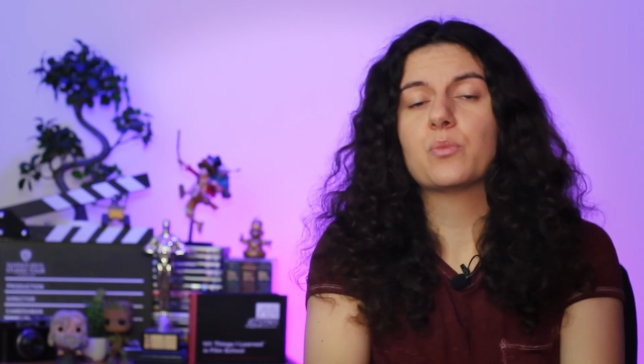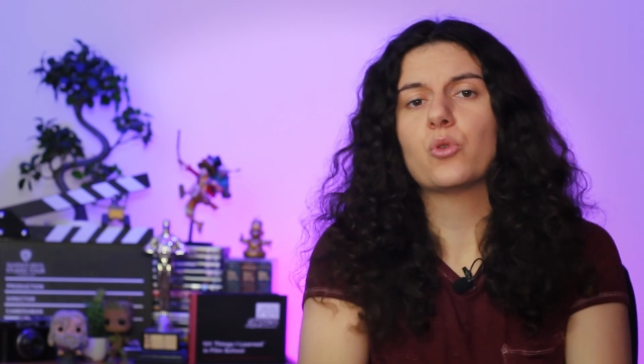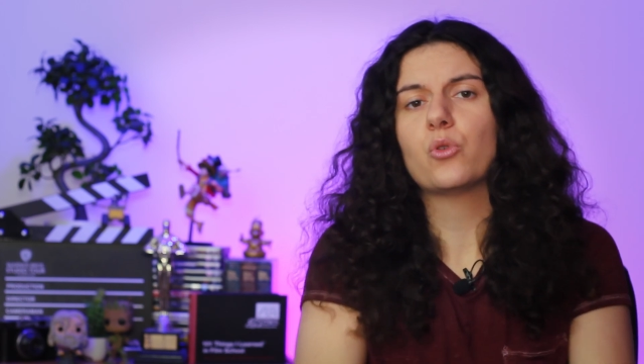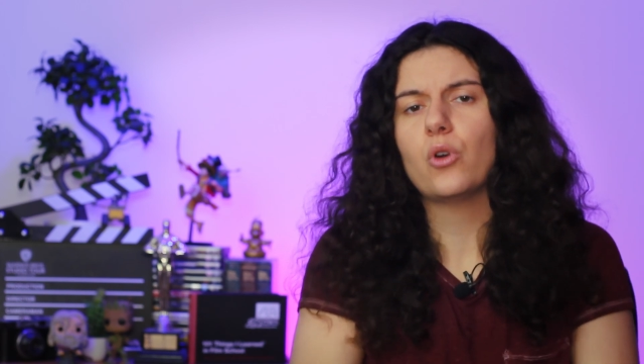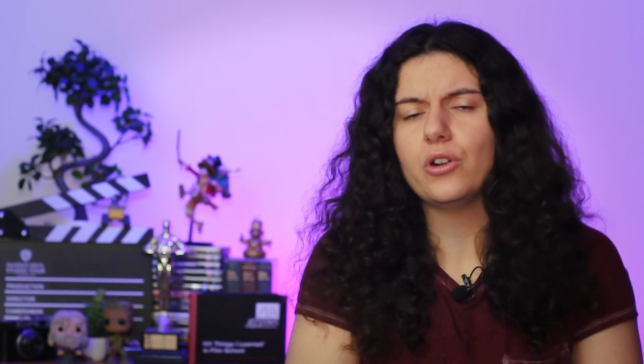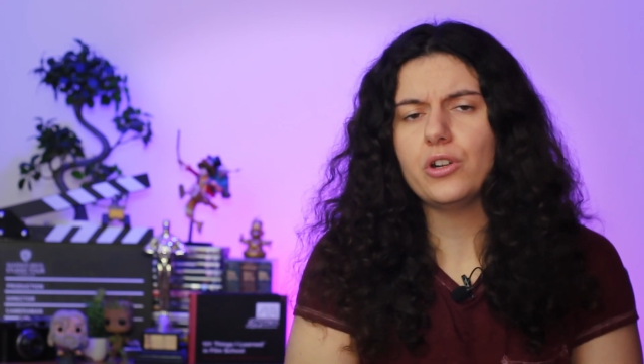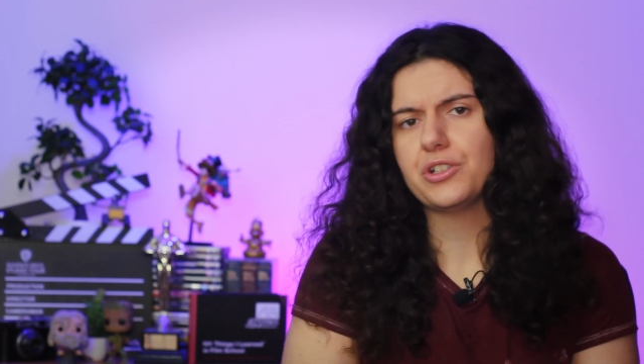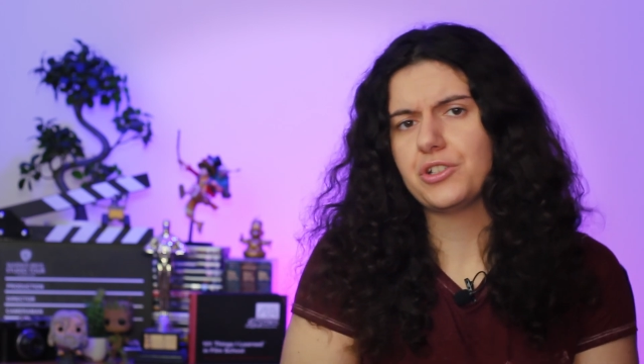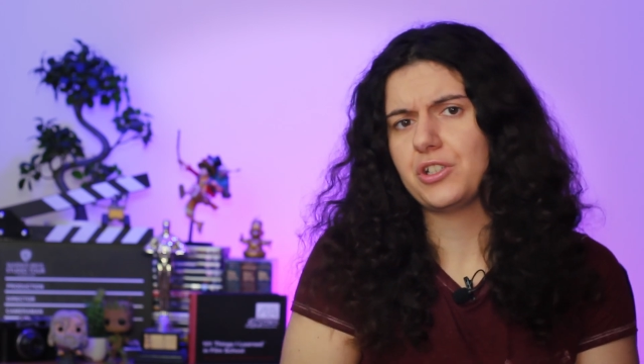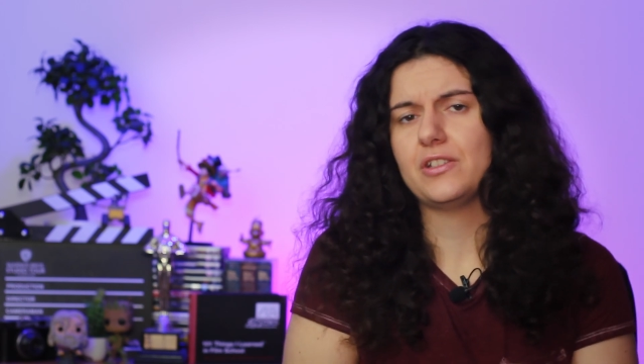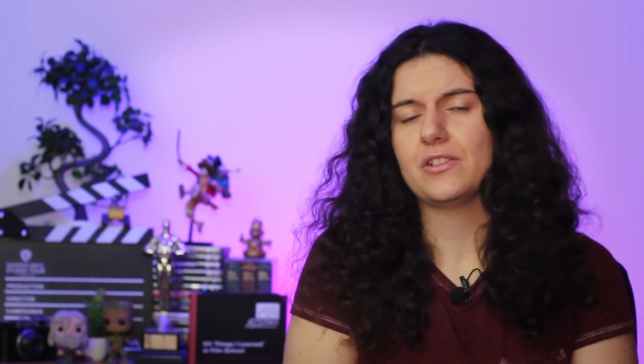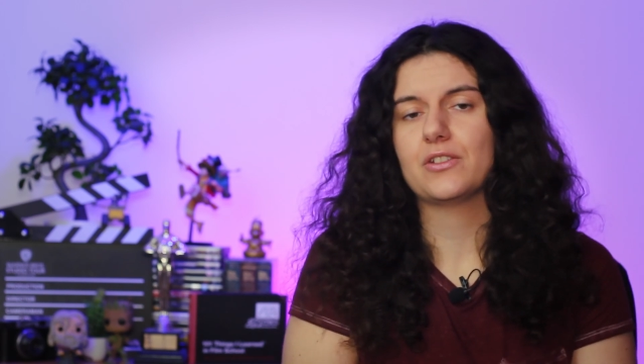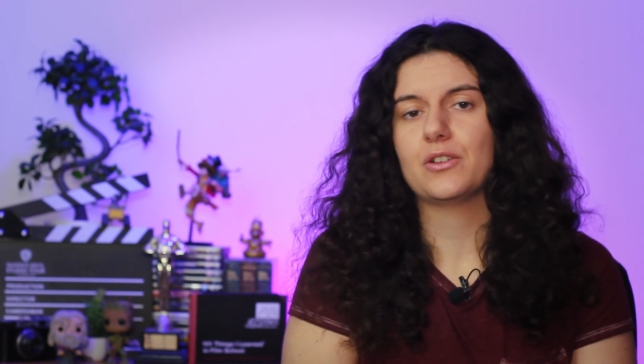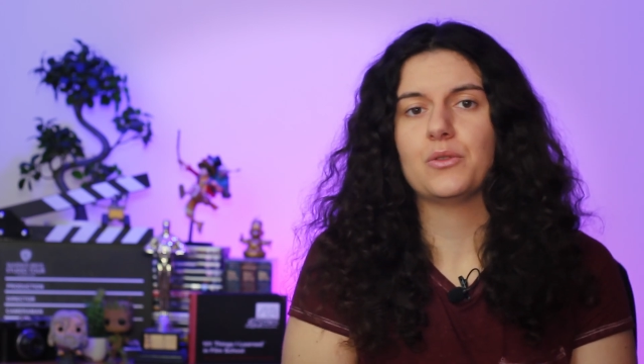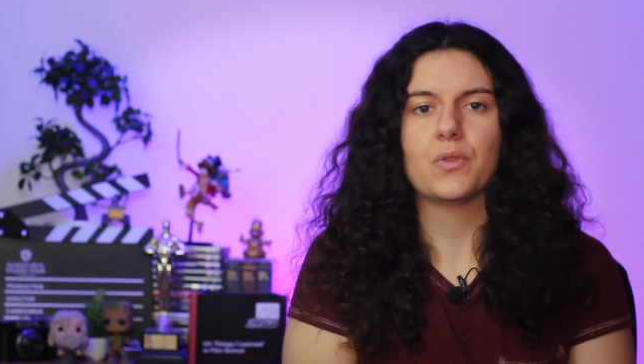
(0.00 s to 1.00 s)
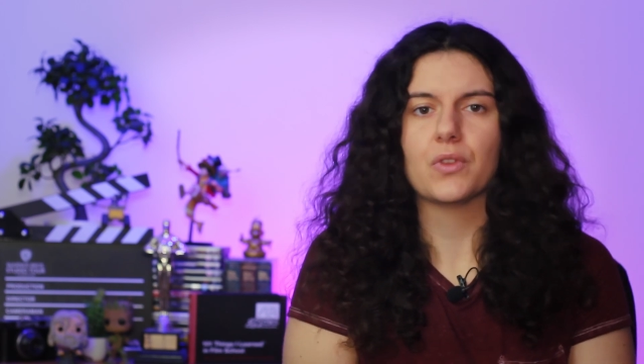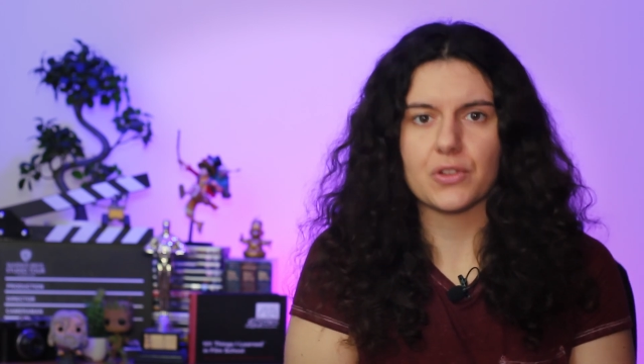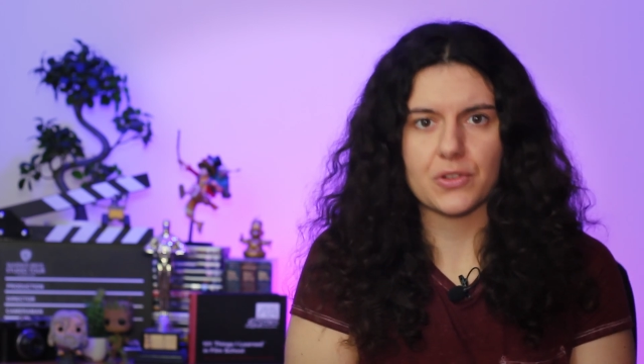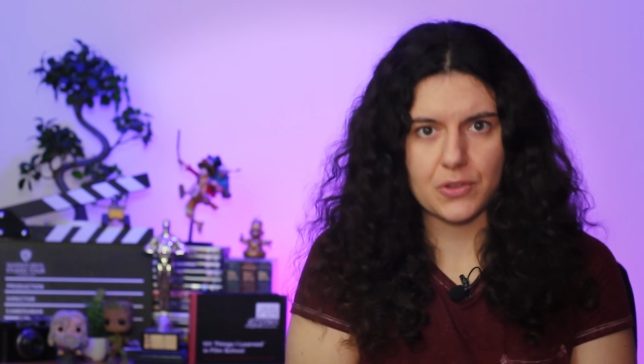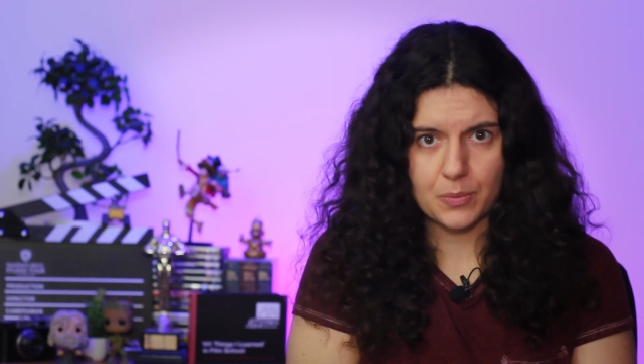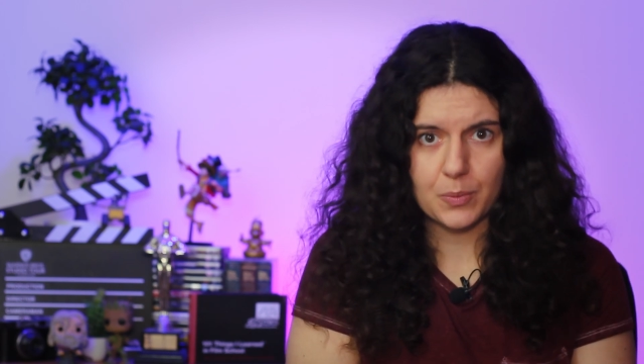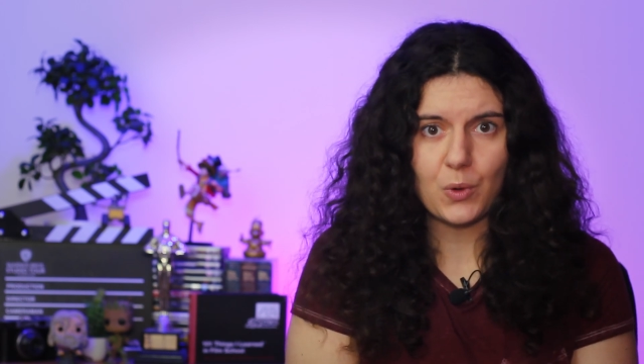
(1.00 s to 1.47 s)
prodigies of the
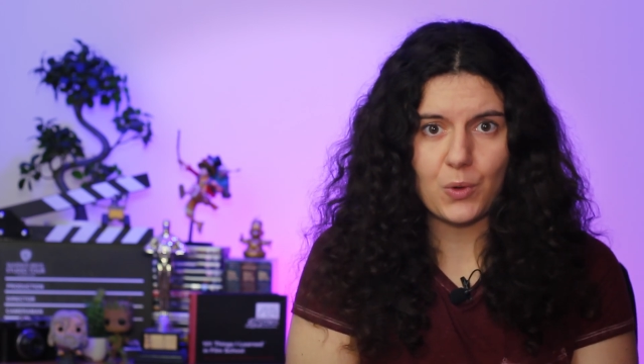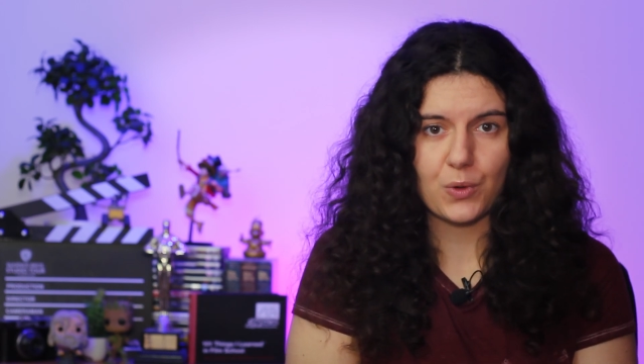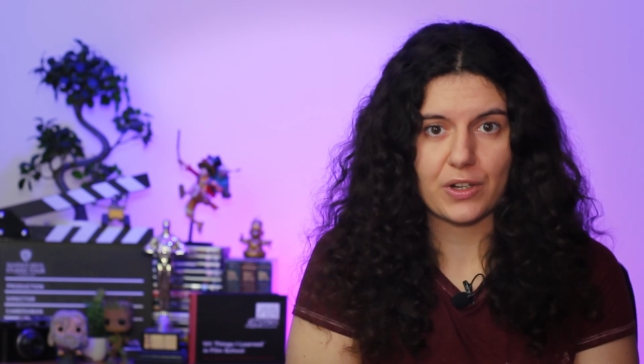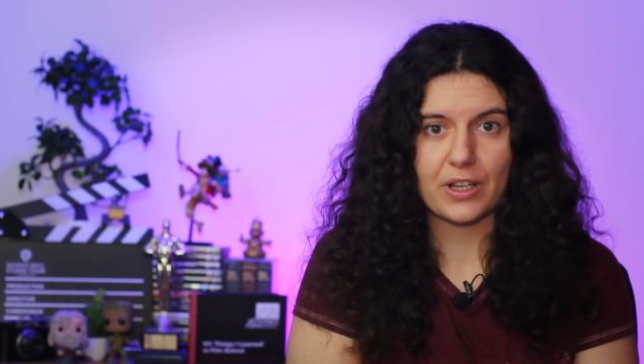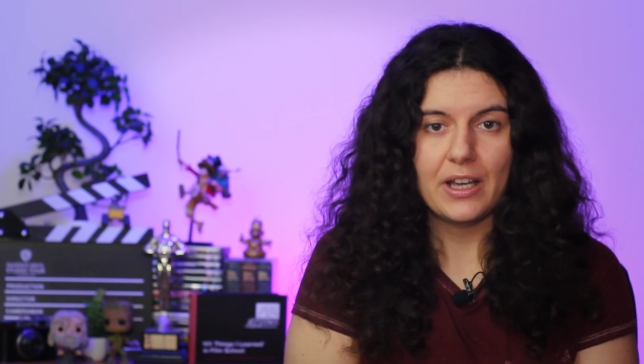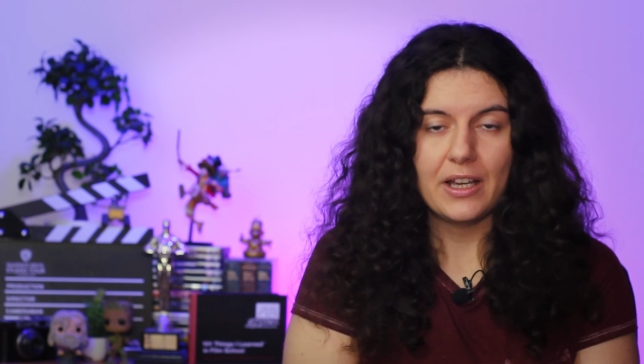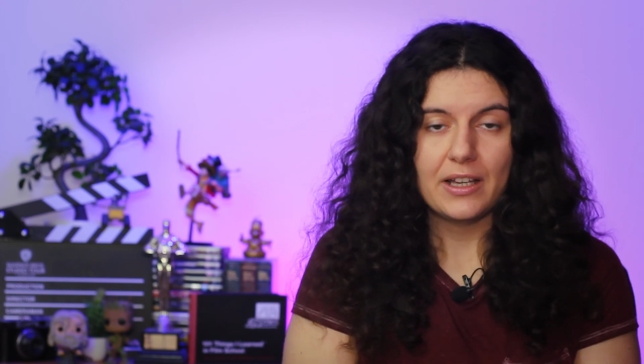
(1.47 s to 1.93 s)
sport.